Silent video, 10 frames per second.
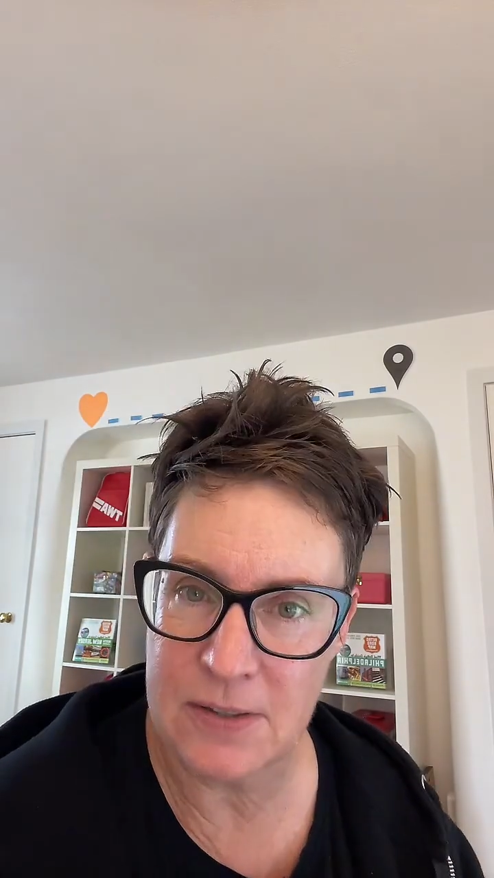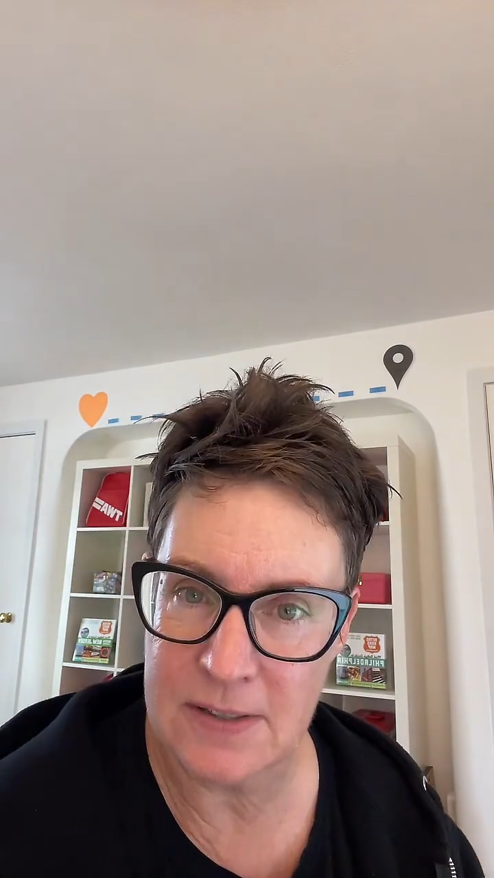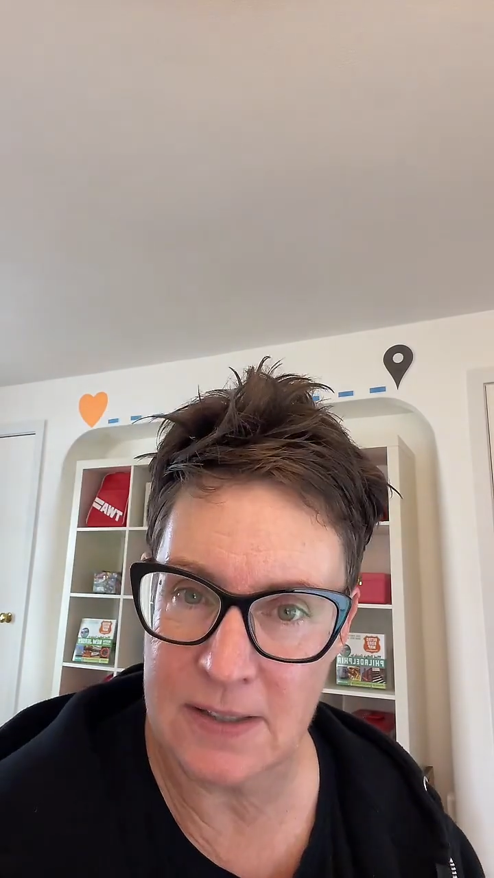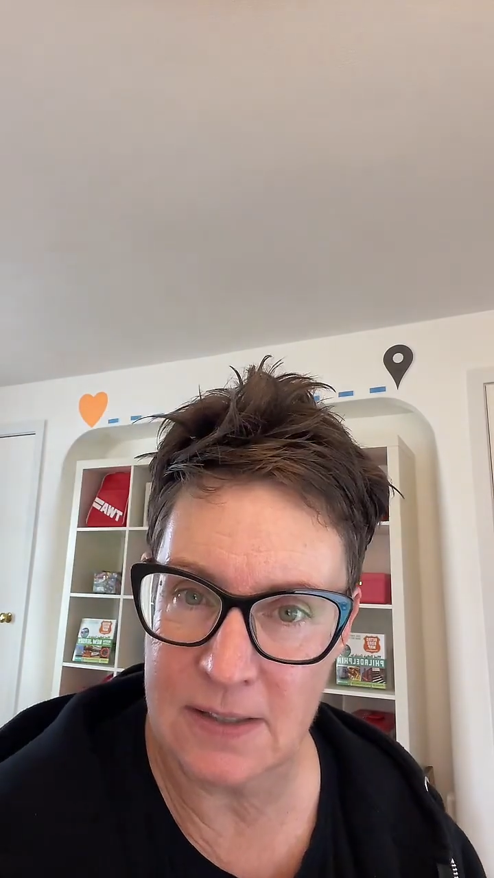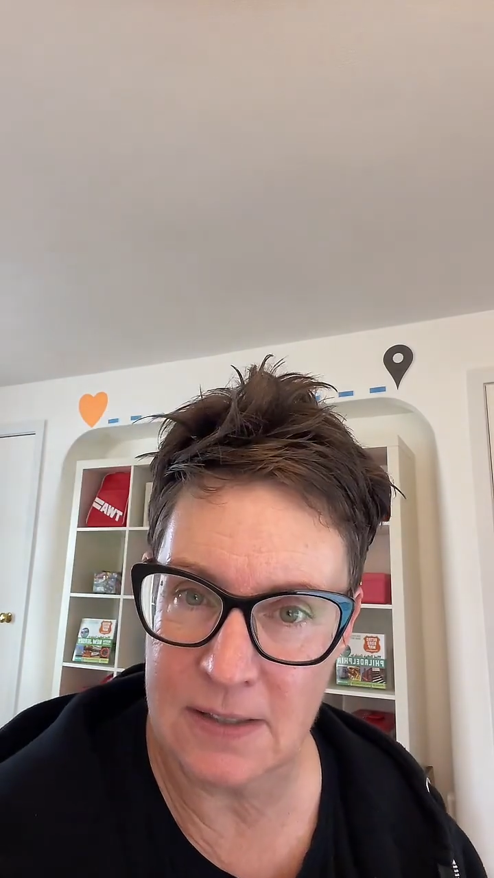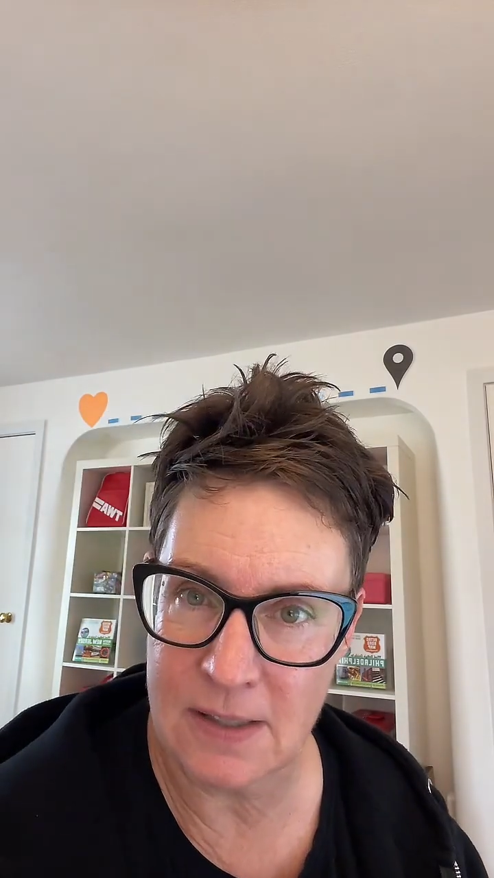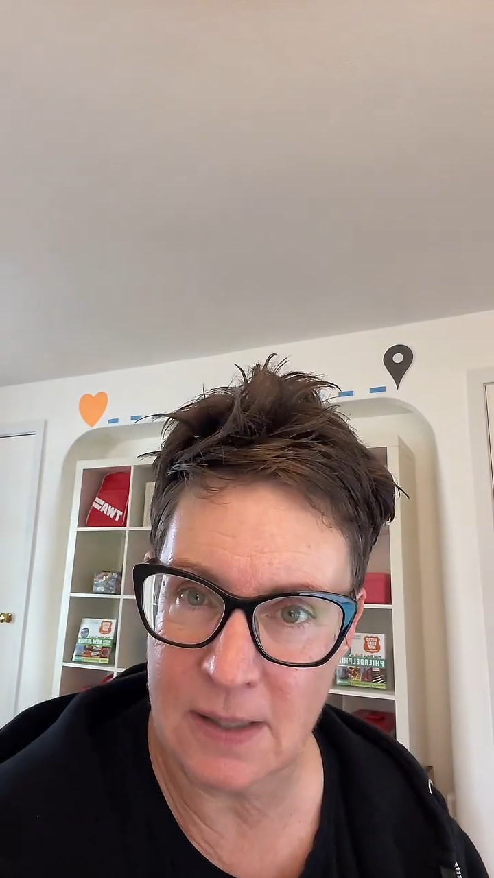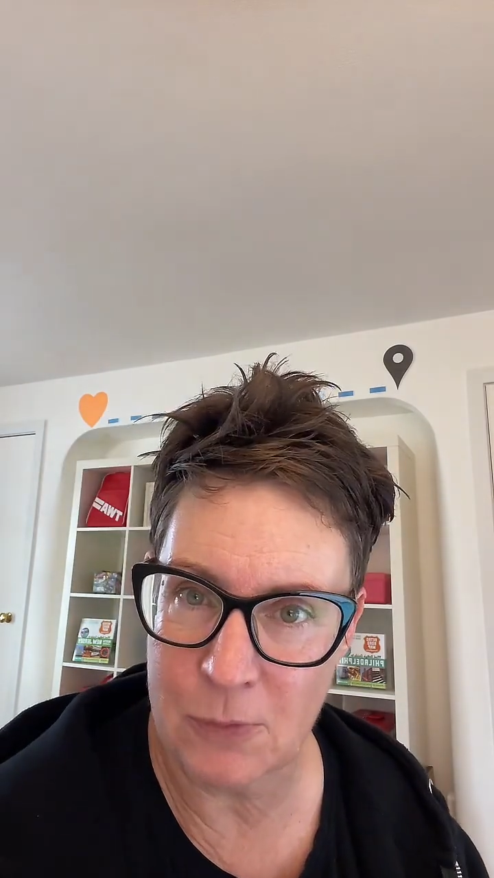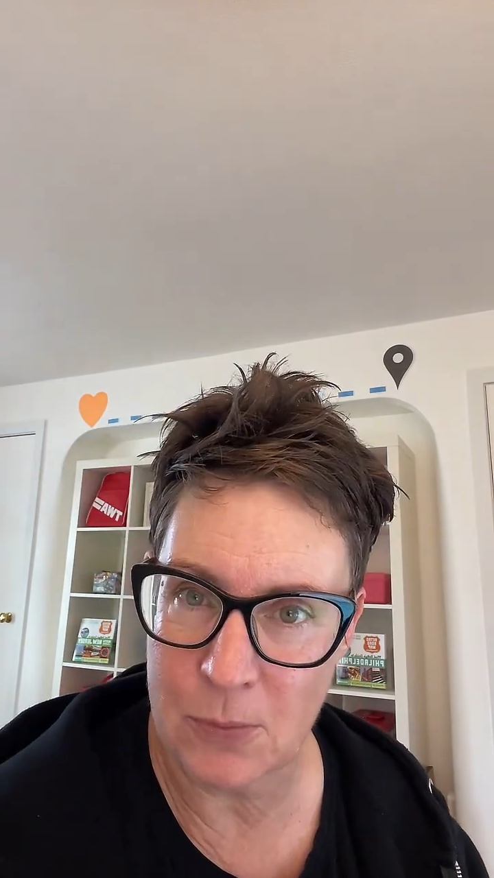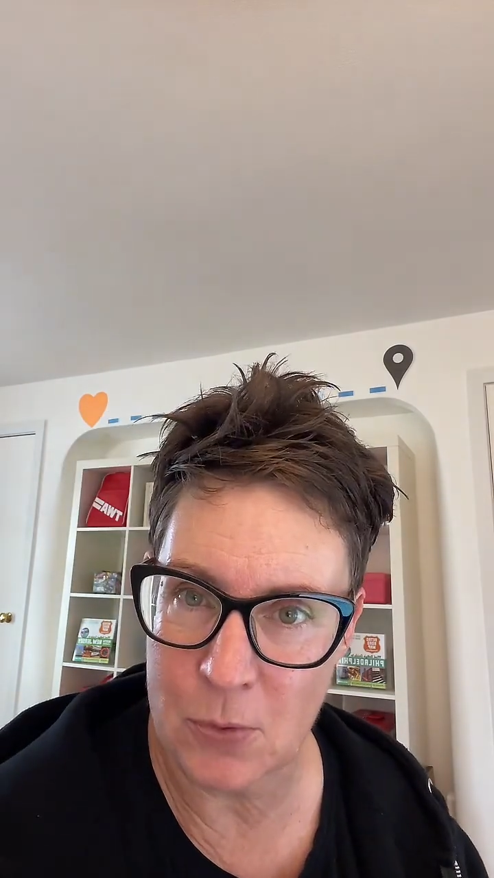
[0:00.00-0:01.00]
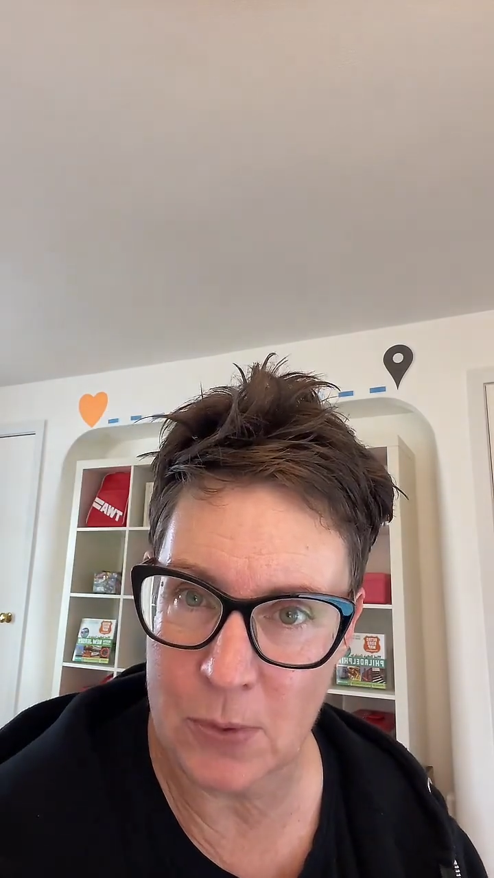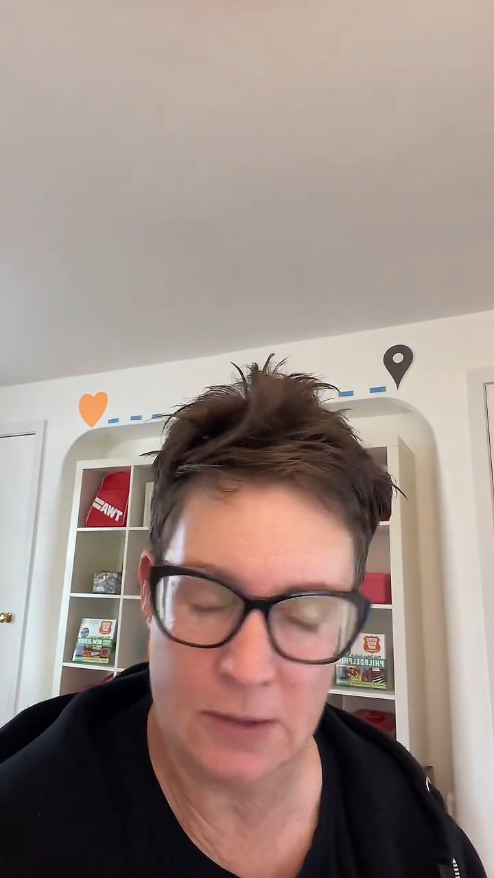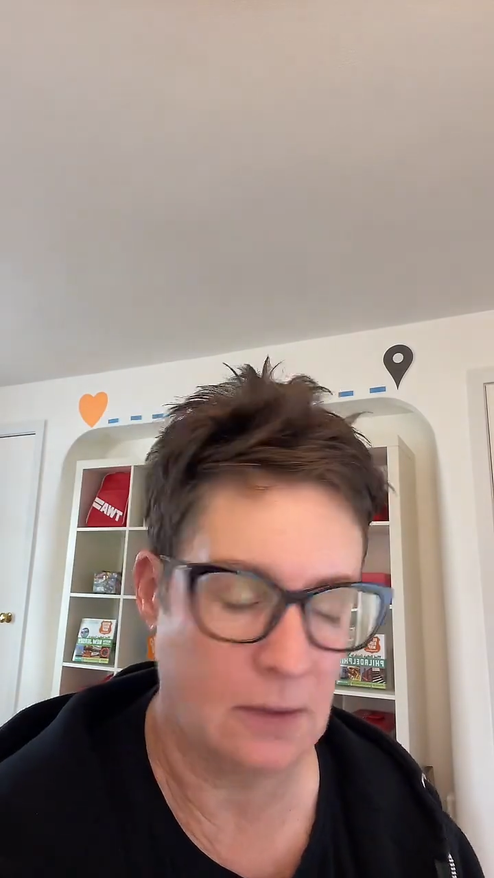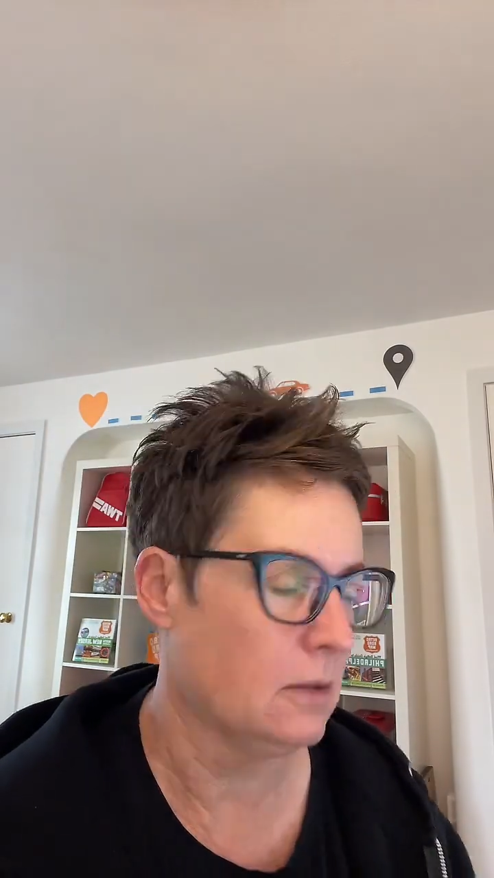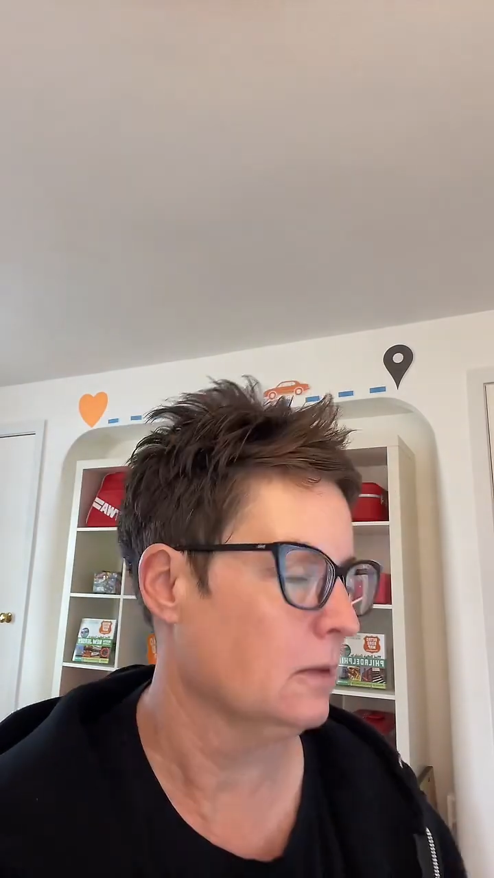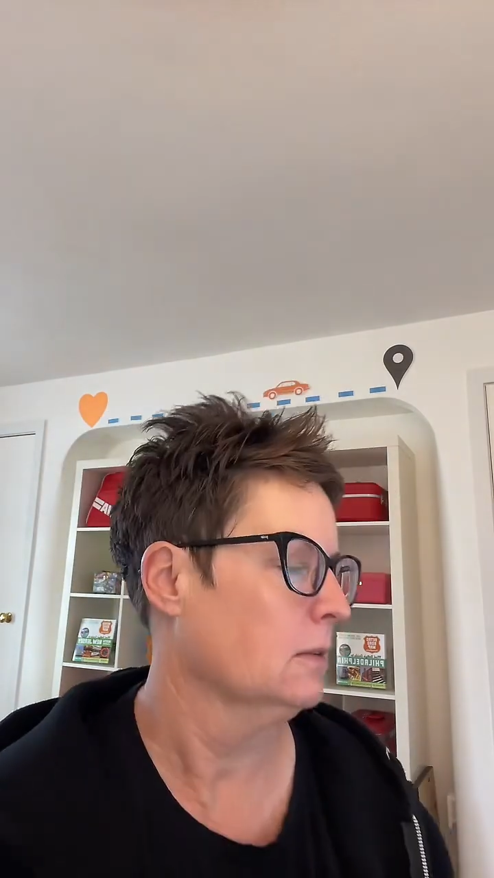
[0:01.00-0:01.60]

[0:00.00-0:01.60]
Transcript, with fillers: see i'm from new england